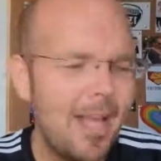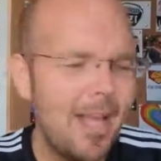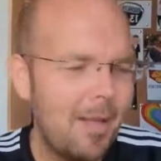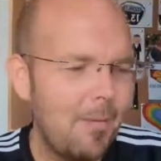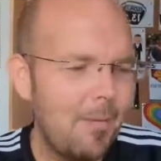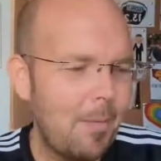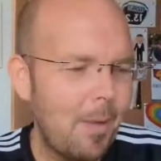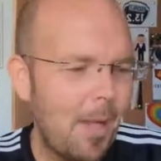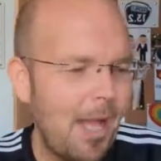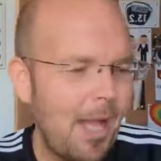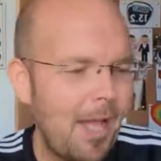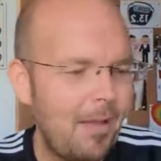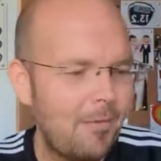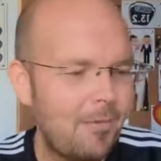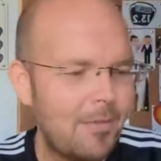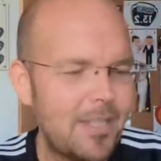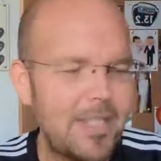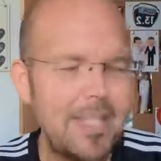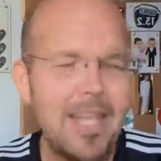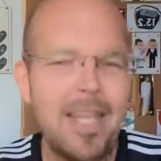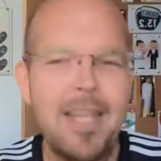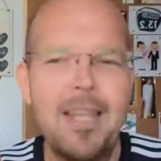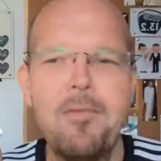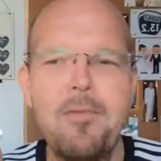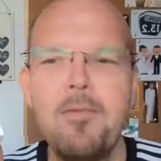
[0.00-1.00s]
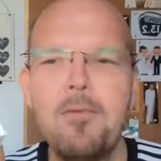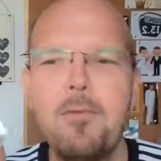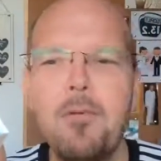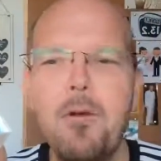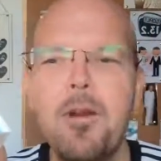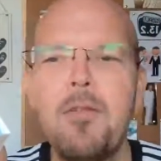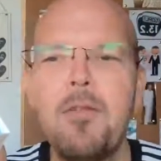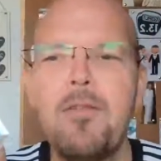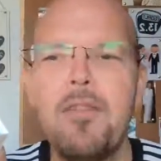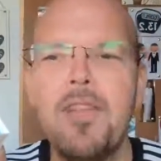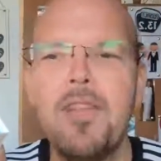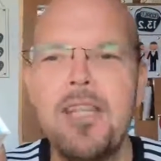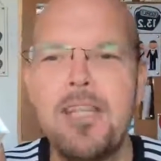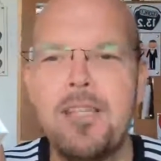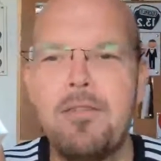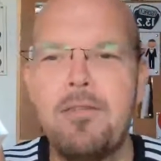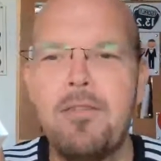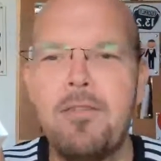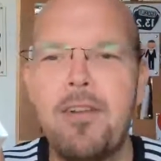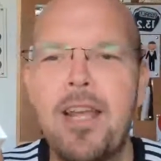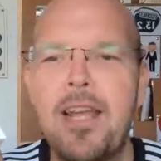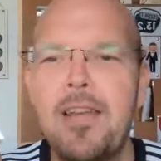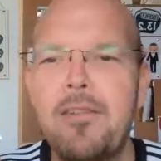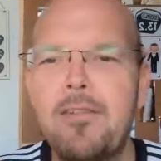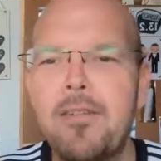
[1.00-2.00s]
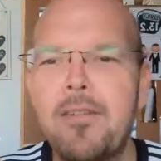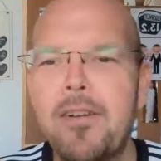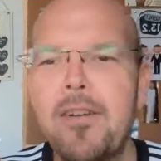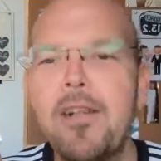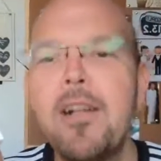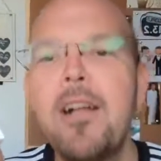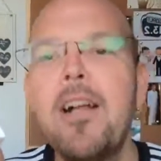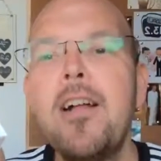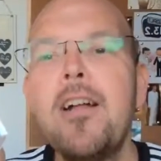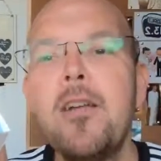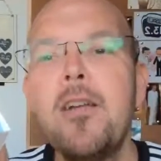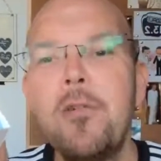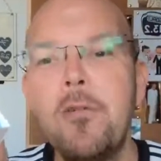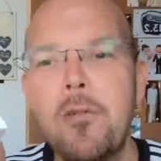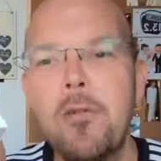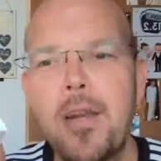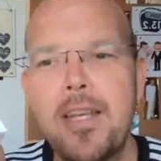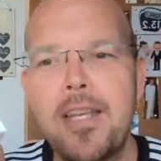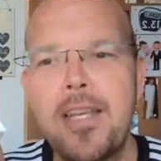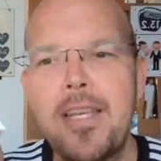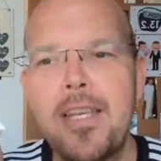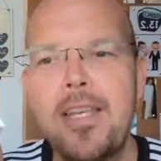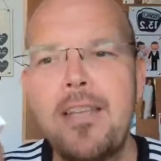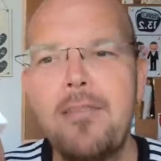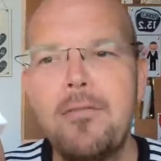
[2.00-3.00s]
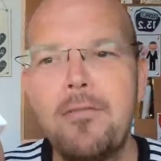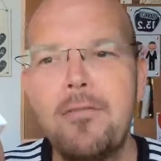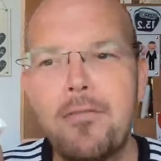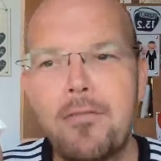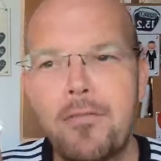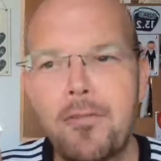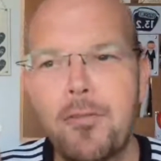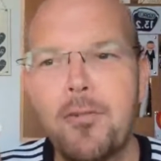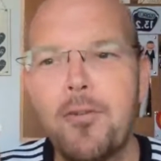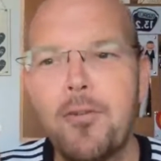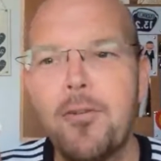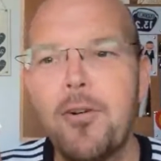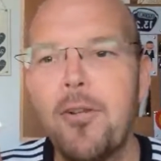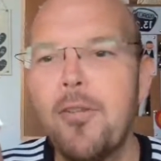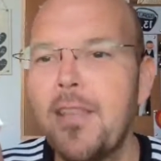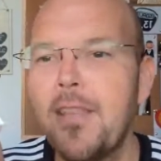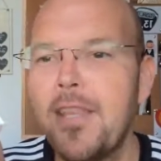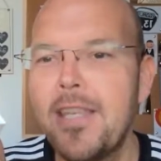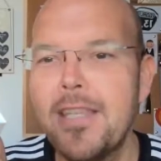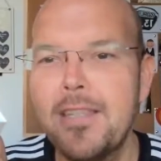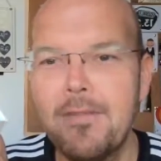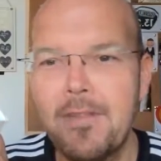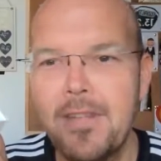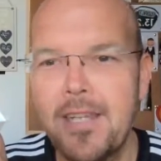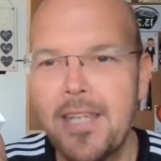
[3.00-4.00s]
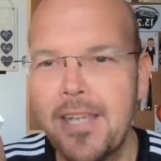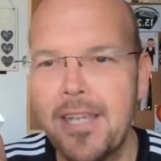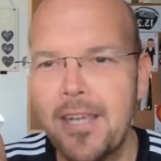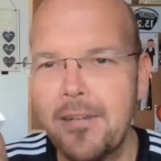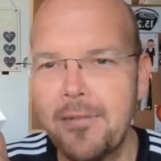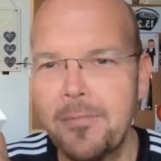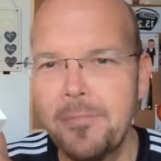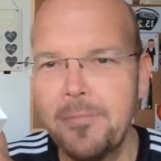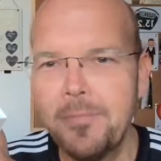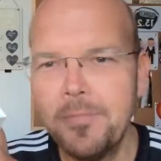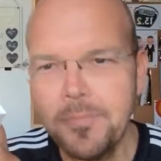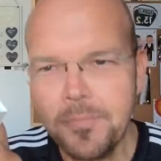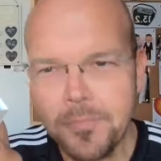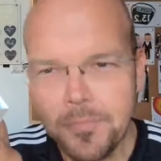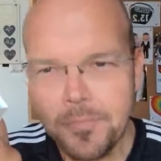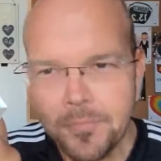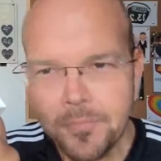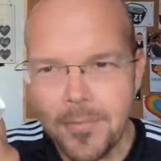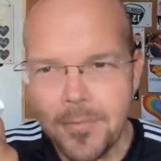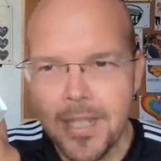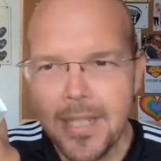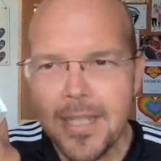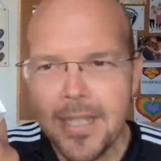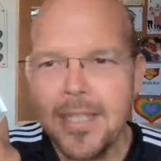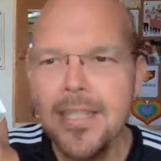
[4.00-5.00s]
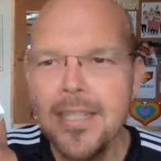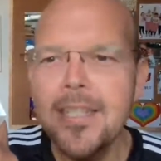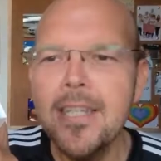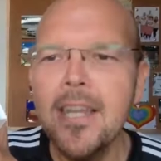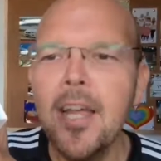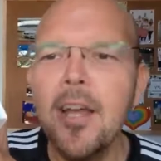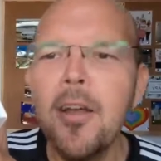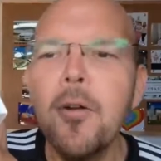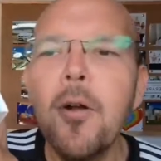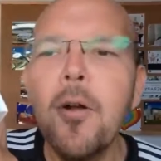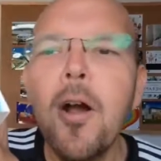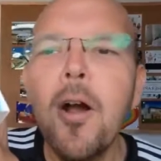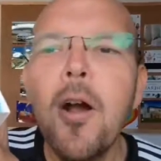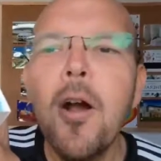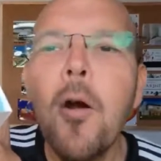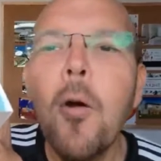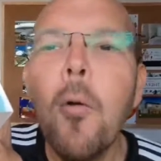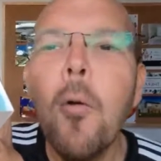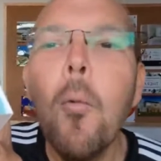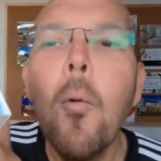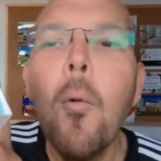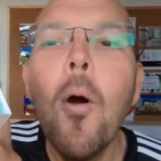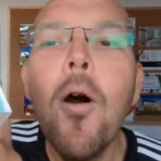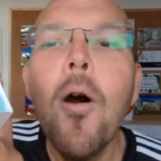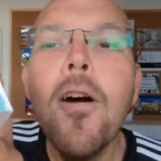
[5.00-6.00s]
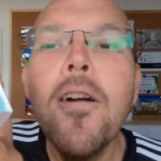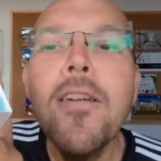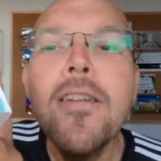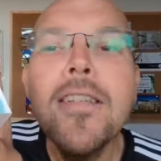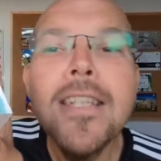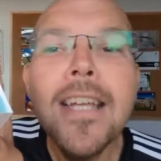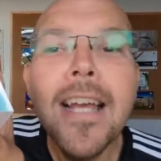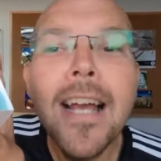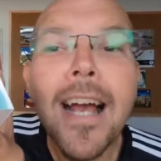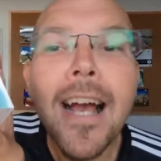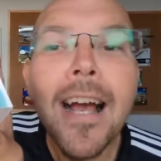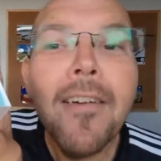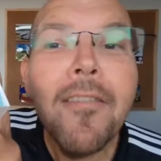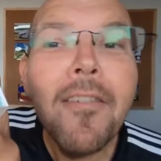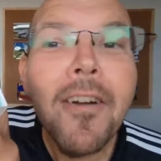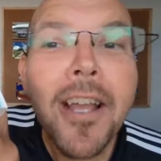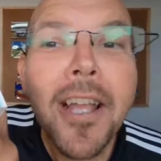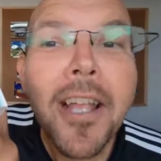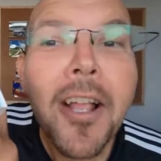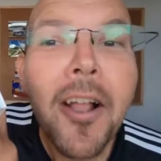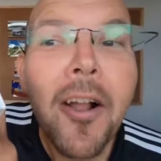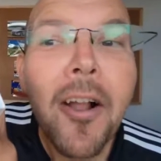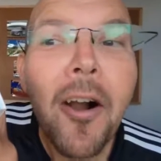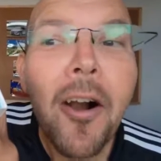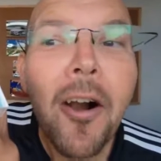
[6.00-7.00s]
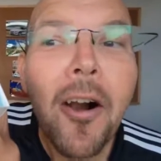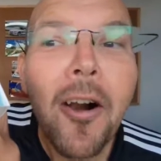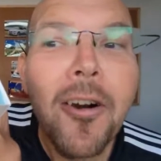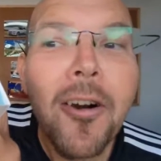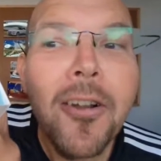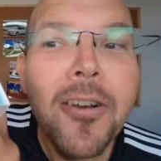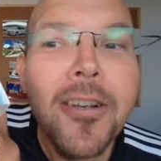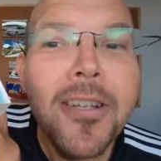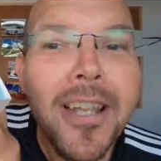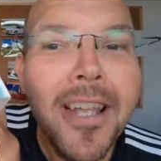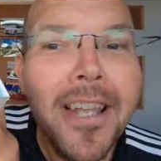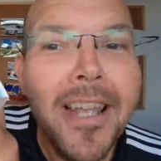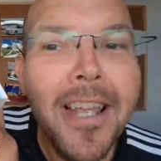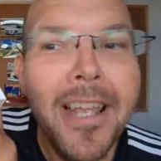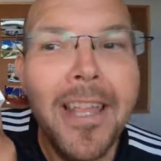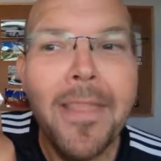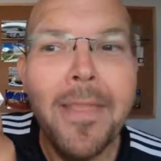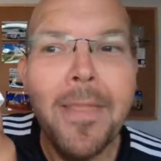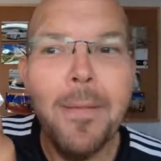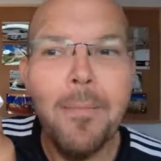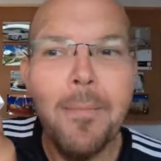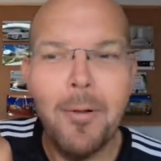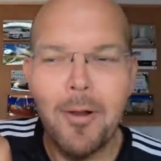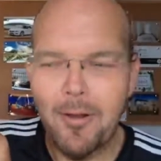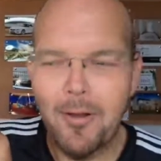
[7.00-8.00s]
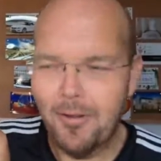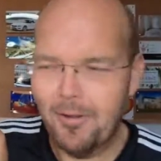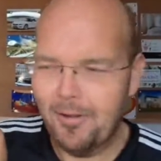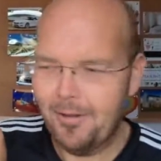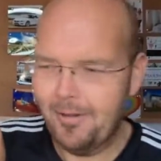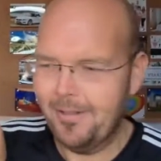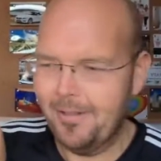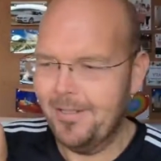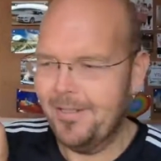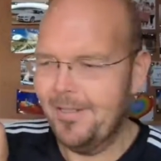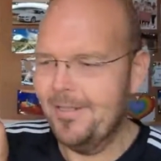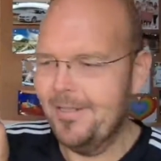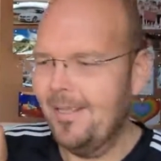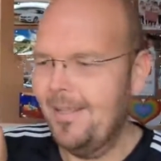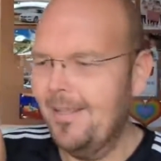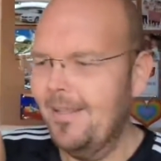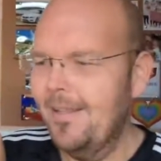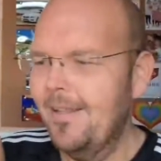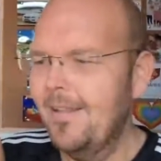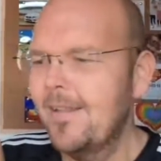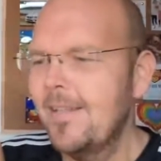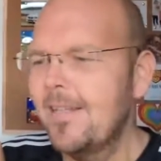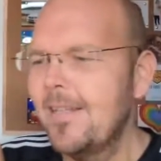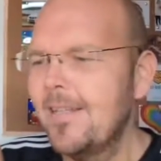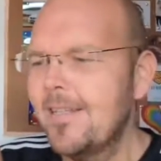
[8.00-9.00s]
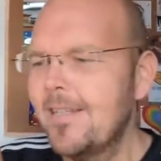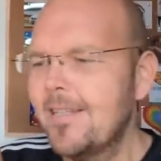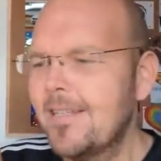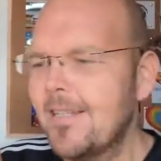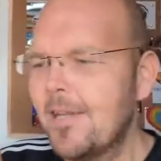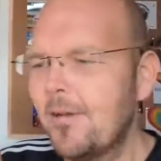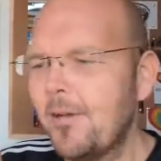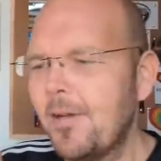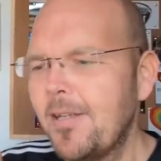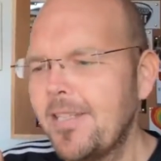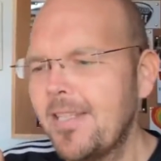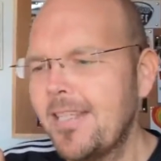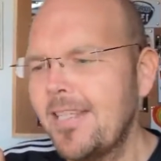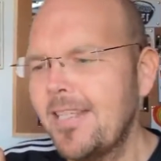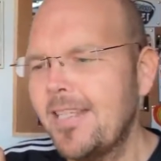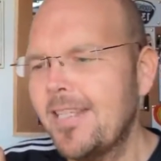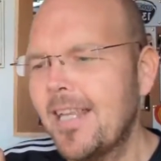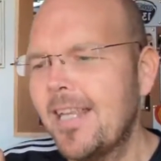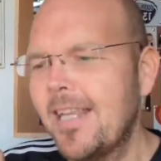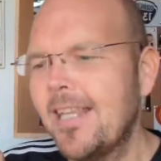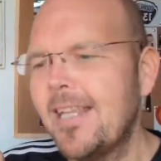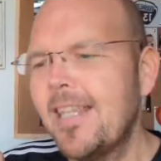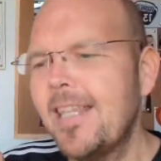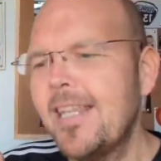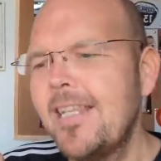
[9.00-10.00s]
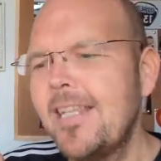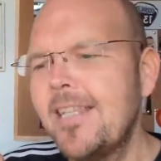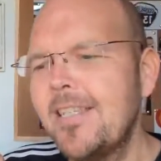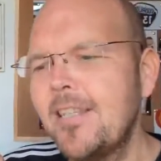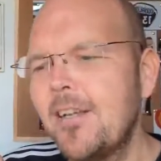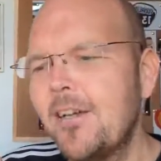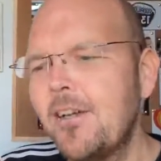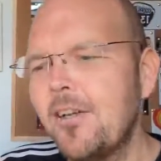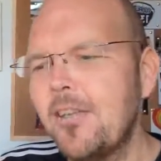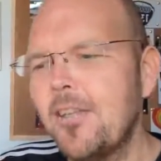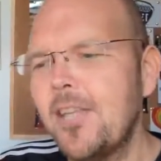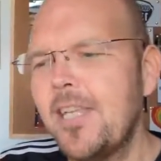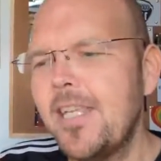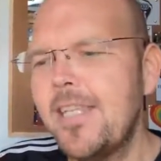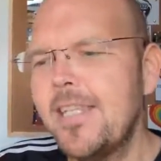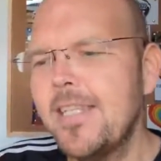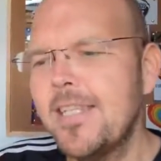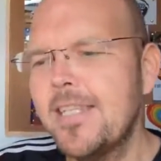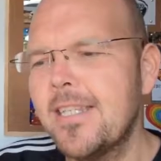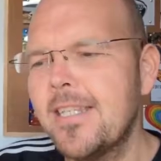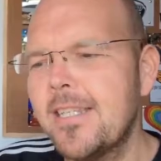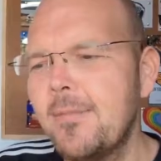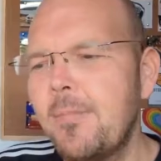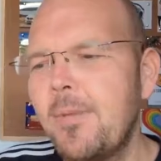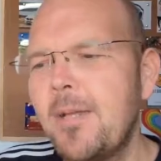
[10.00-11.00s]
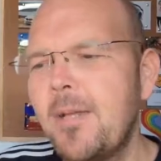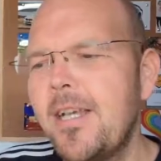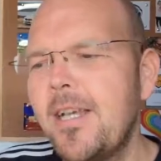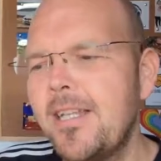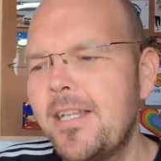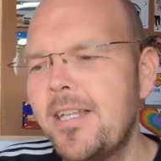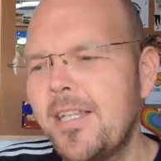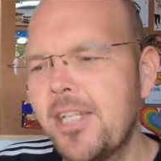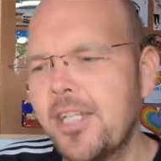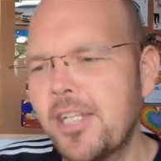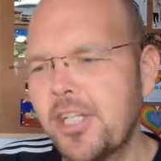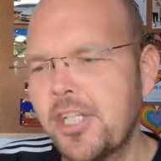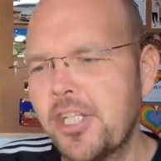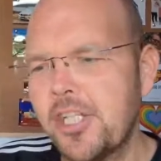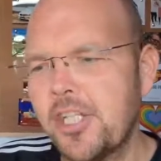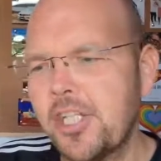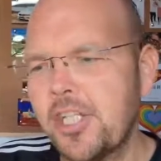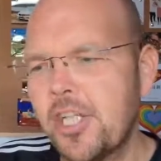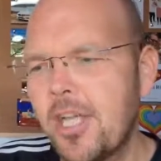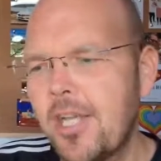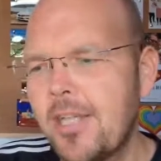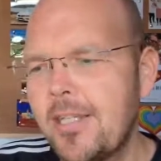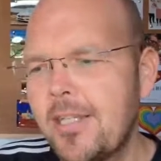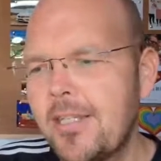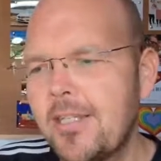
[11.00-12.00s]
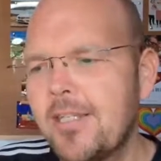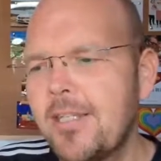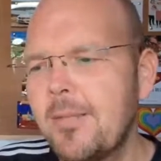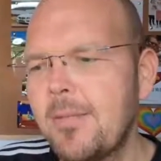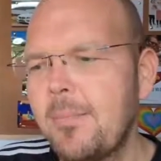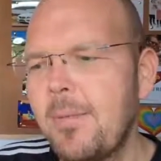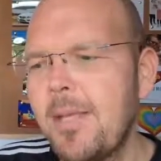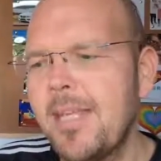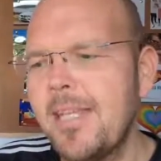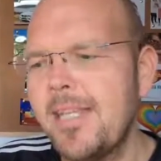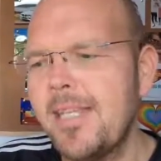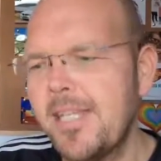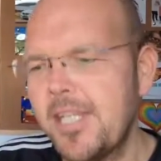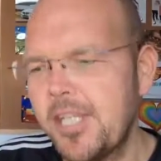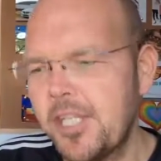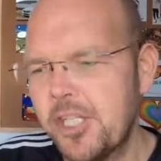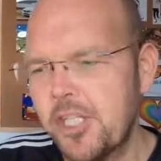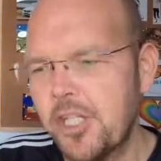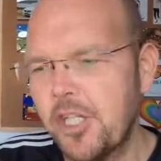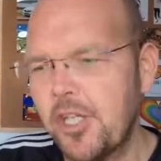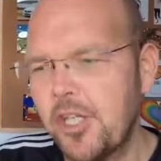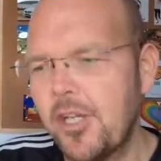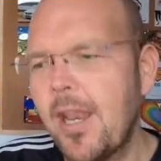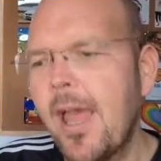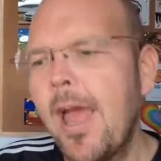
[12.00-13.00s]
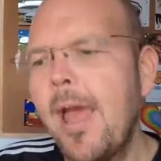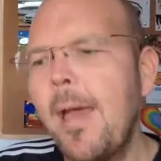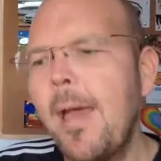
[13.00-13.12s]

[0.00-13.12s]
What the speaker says: But I have saved one of each flavour ready for this video. So, what have I got in the box? So, as I said, these are the summer edition